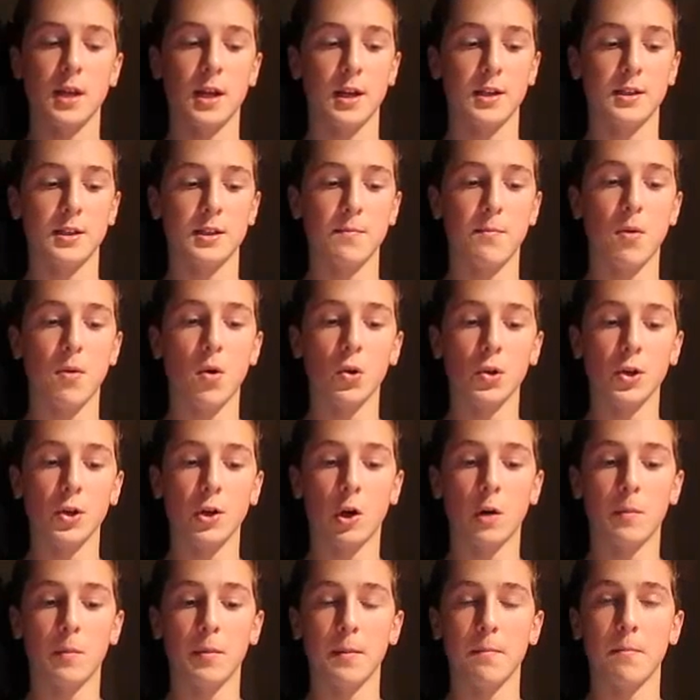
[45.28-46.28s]
and it's a
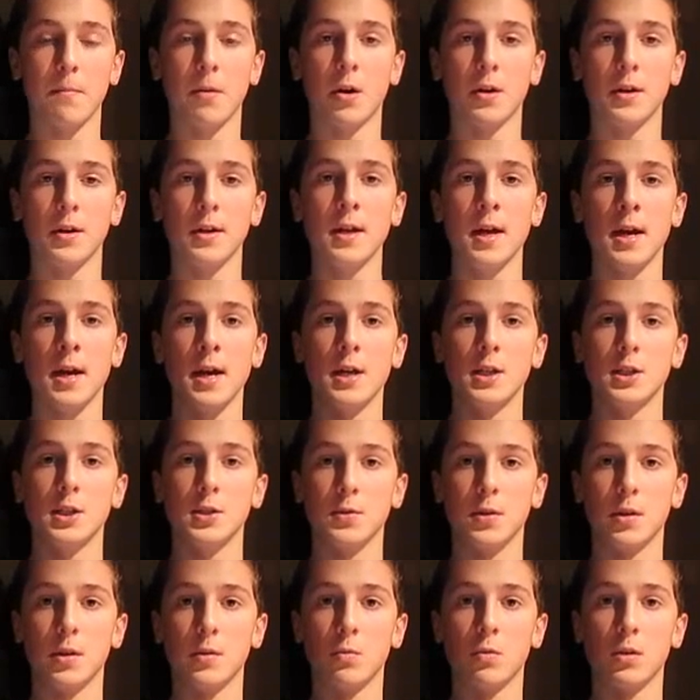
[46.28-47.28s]
polycarbonate body,
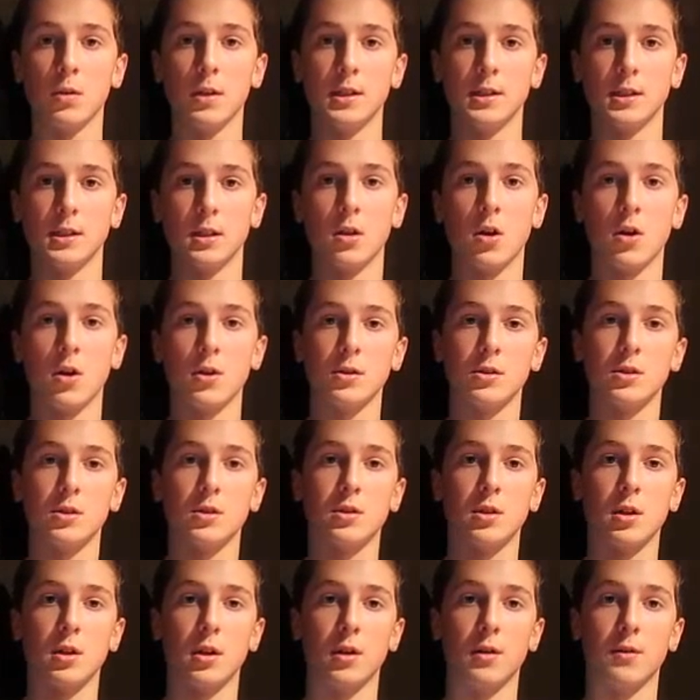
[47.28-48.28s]
so it is a lot
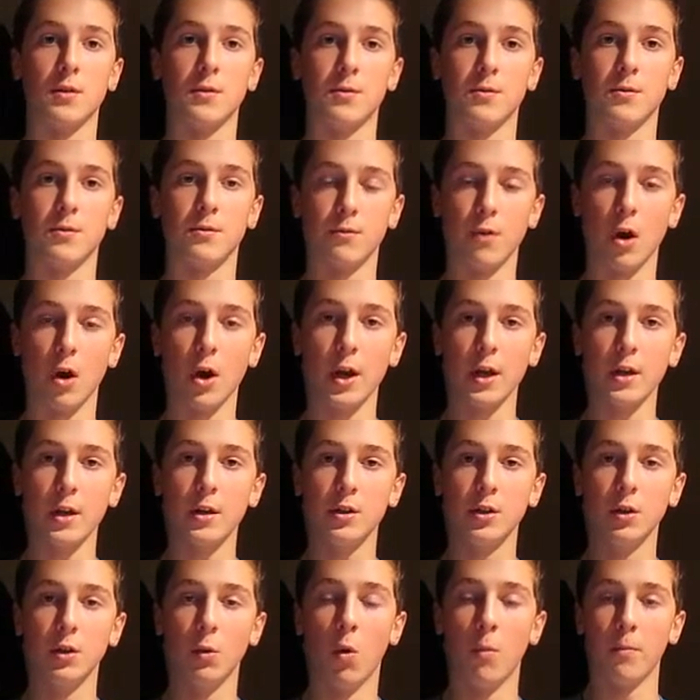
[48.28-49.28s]

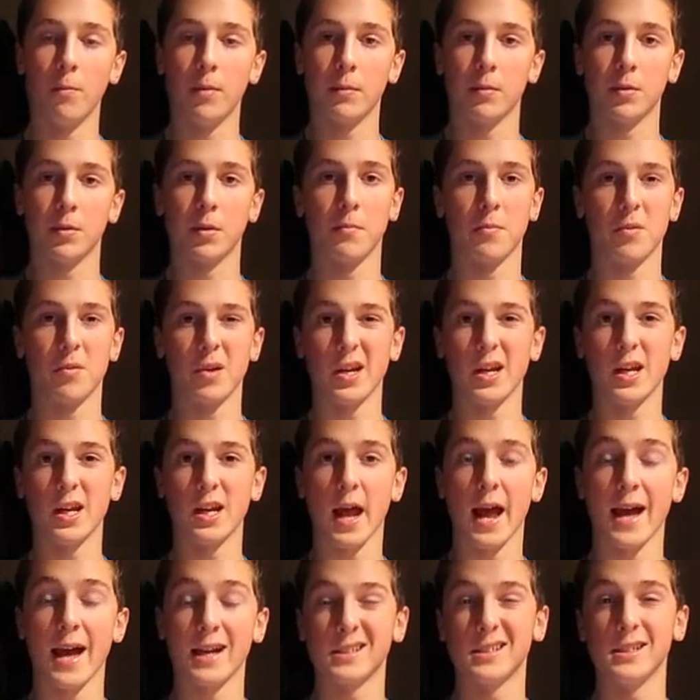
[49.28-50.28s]
rugged. You won't be able to break
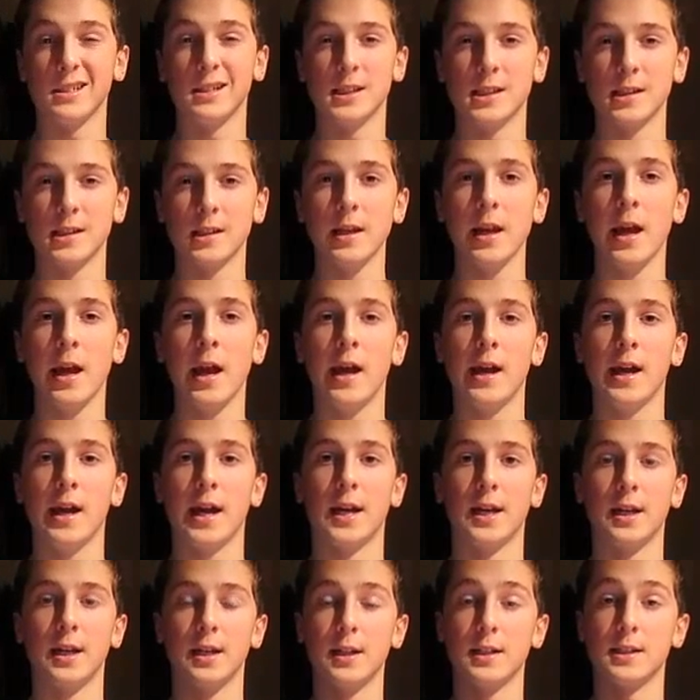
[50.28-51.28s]
it as easily,
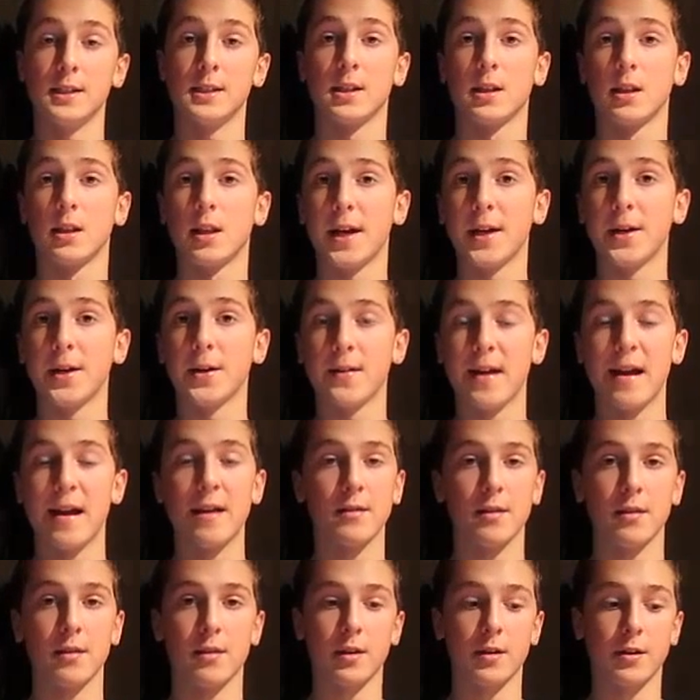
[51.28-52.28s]
and it is lighter
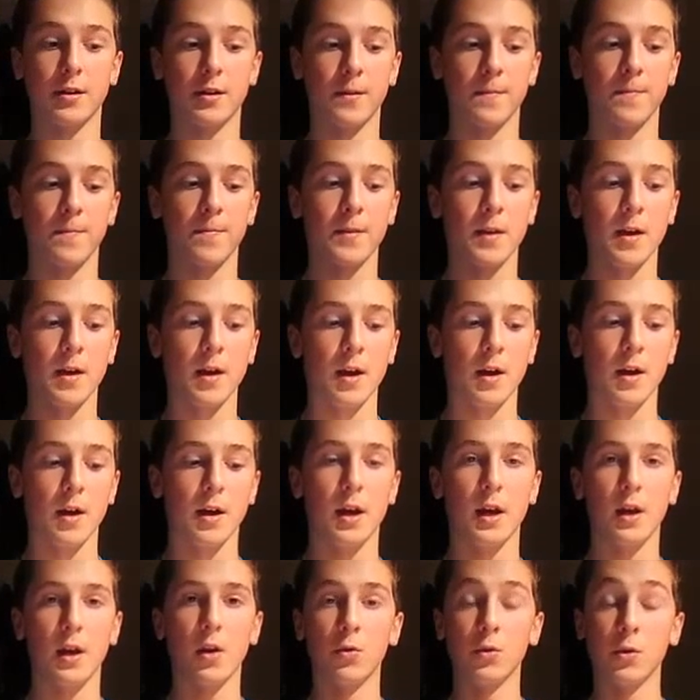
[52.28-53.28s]
and thinner.
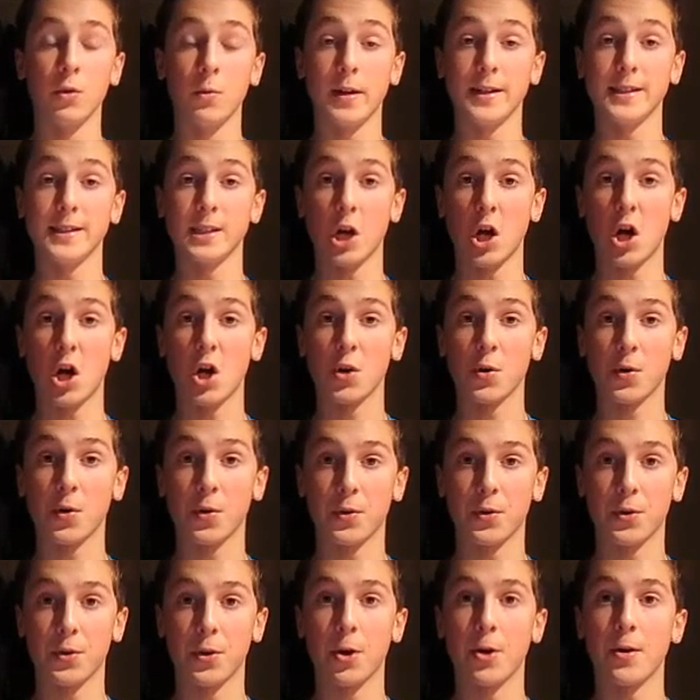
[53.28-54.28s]
It only weighs
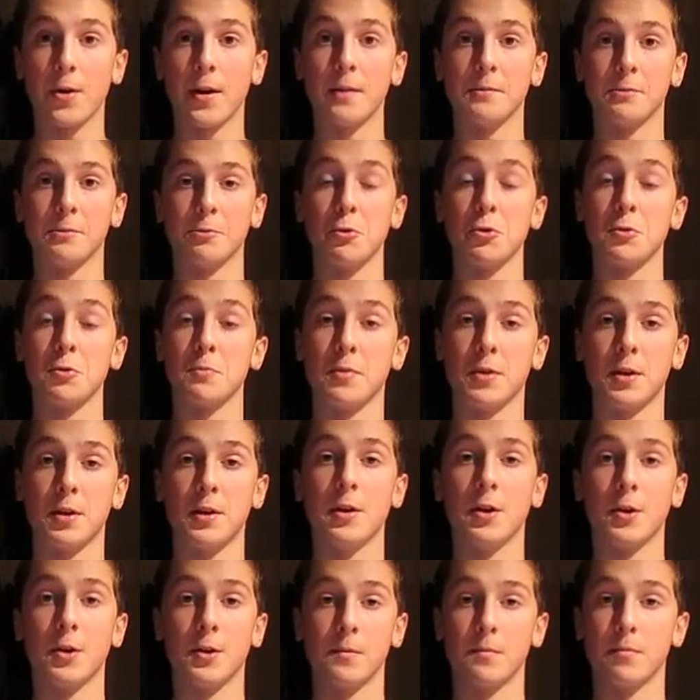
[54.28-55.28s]
130 grams, which is
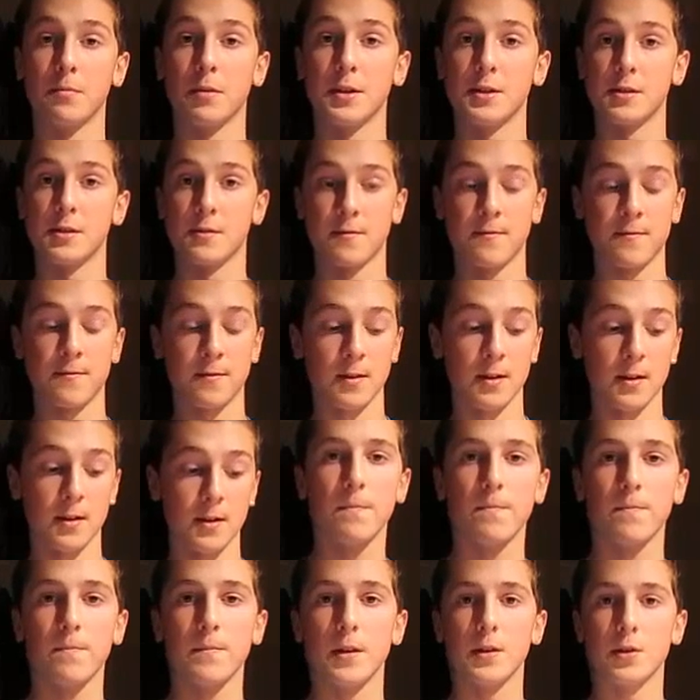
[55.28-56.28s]
pretty darn impressive.
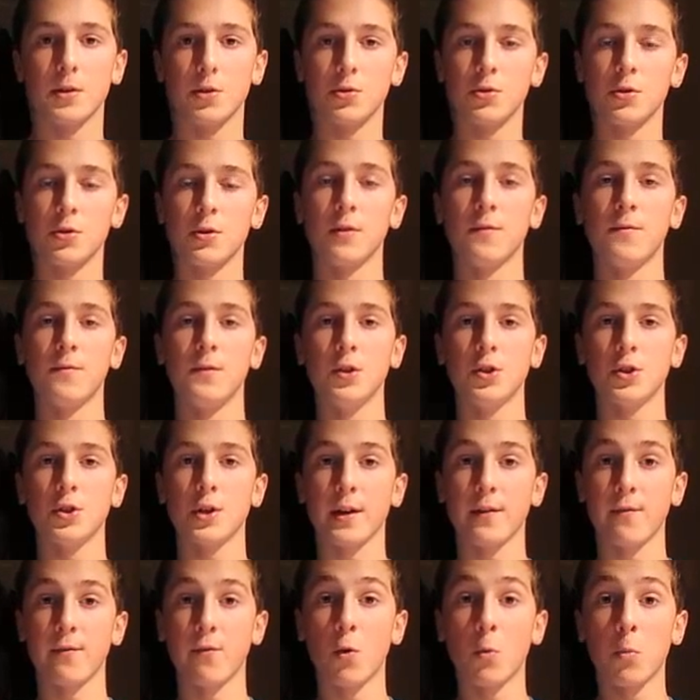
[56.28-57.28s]
It's also going to
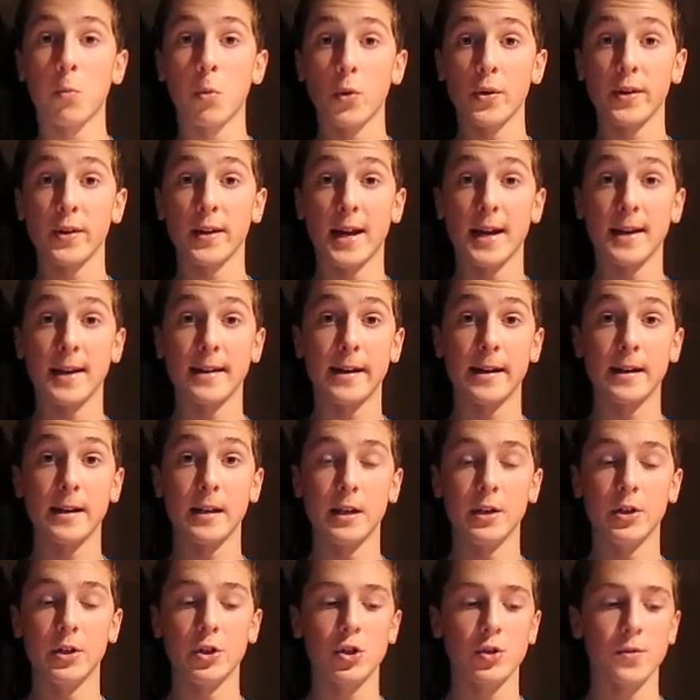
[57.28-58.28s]
feature a
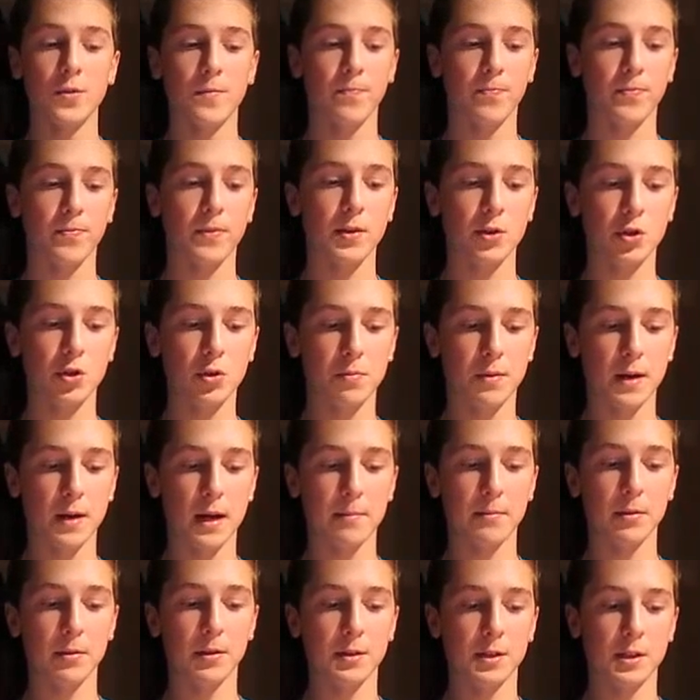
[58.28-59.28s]
4.99-inch Super
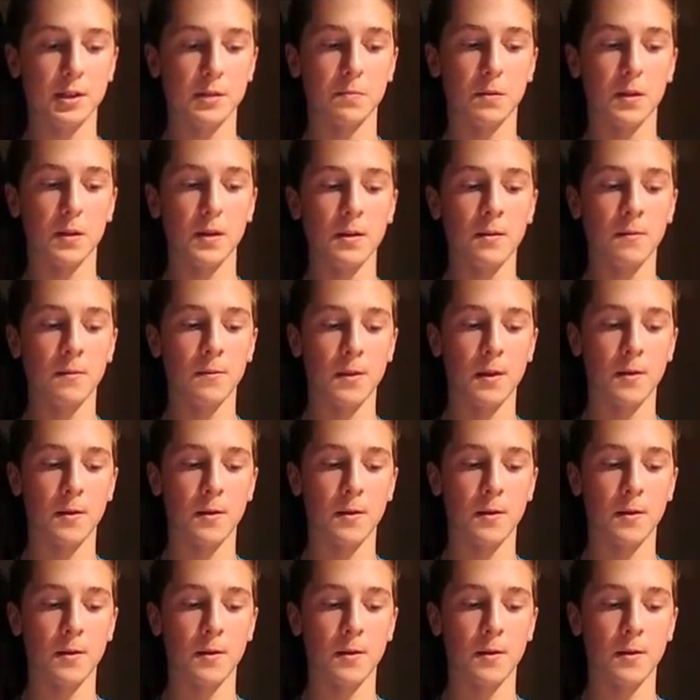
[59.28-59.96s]
AMOLED display with